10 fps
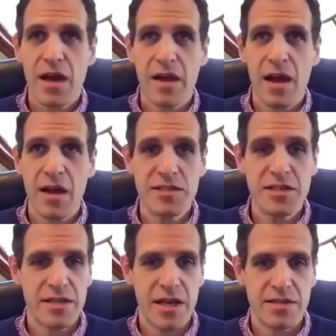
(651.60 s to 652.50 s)
honestly,
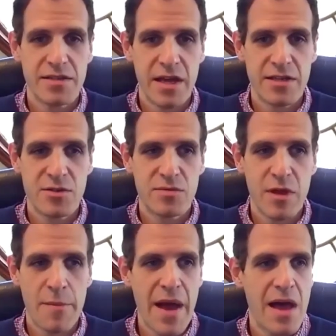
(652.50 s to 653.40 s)
it's
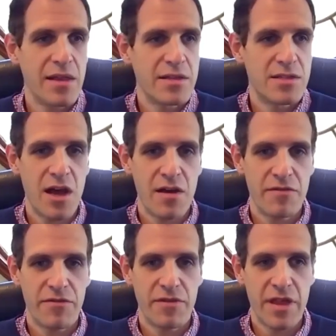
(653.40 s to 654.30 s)
a balance of